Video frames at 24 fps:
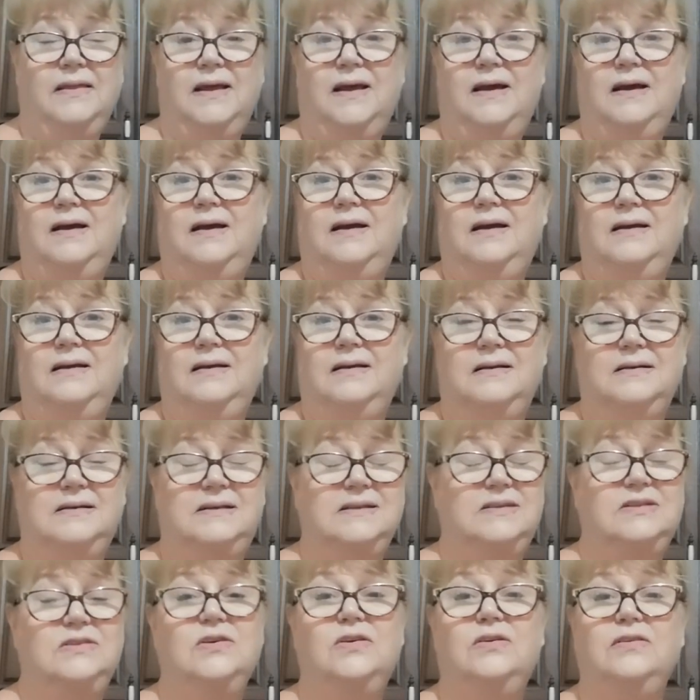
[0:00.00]
that
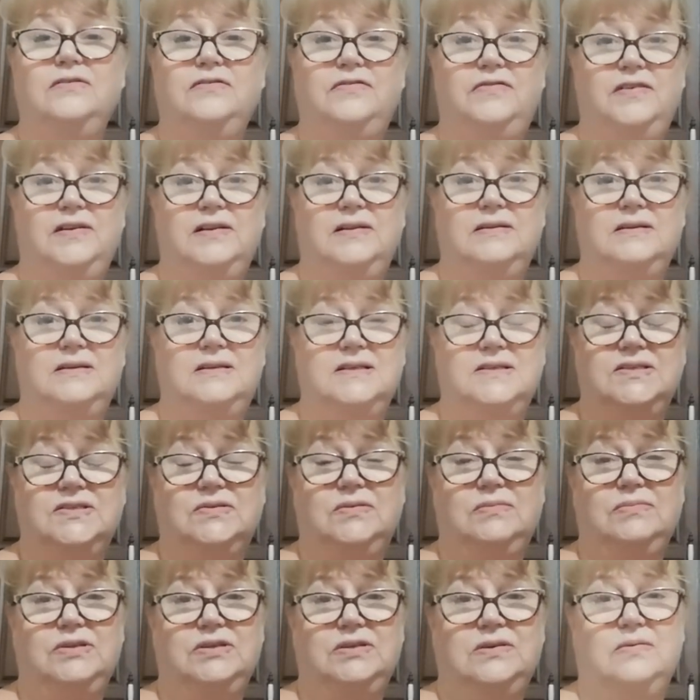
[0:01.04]
did not fit the
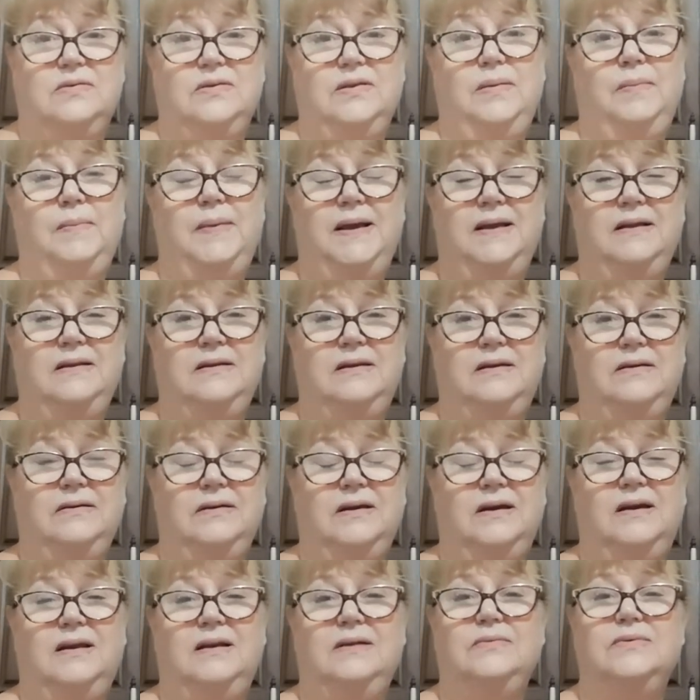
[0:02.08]
description on the
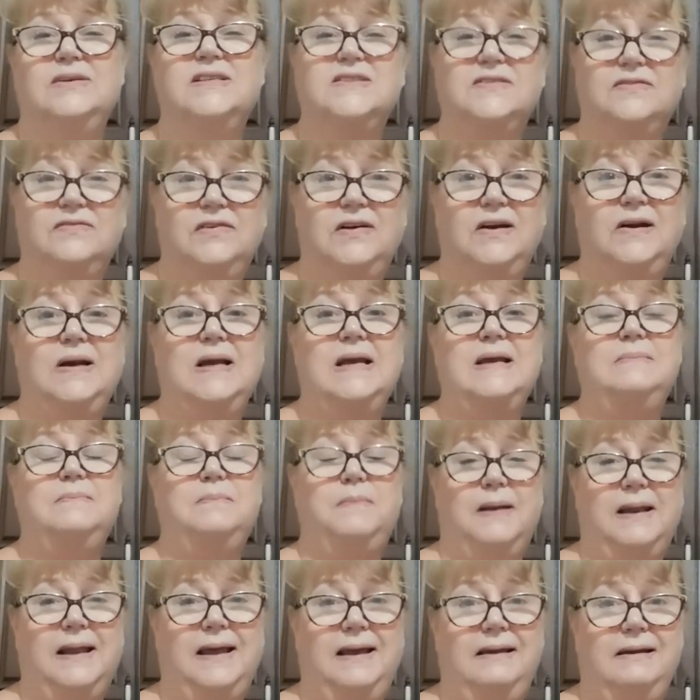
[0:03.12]
menu, and it was very
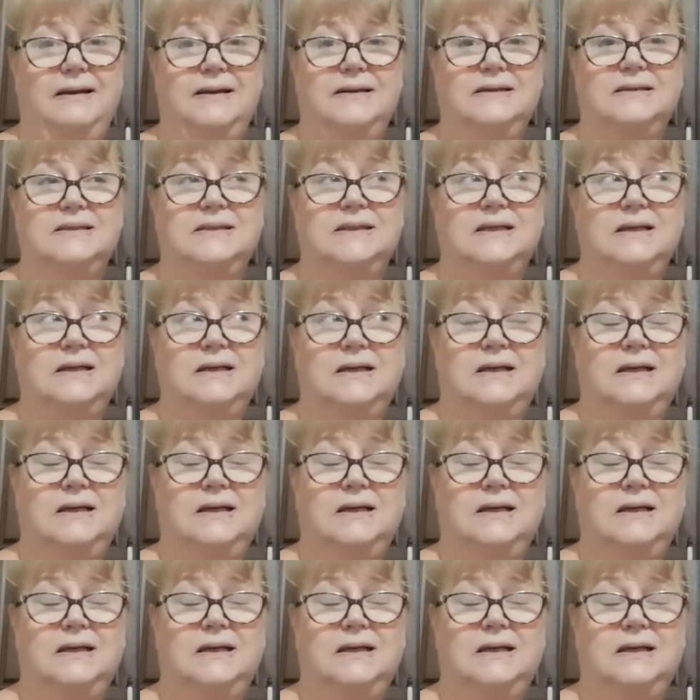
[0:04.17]
bland.